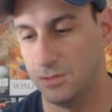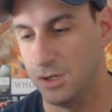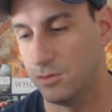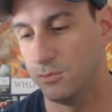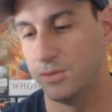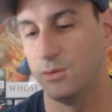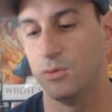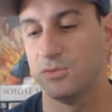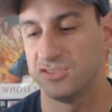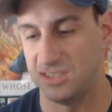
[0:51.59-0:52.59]
Well, we
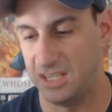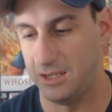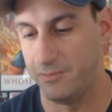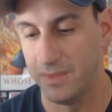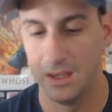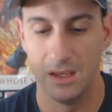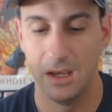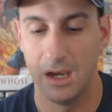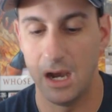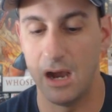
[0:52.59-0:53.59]
will see.
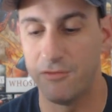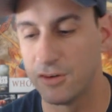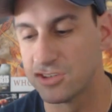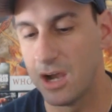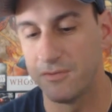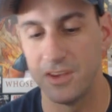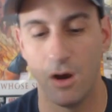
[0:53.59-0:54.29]
First off,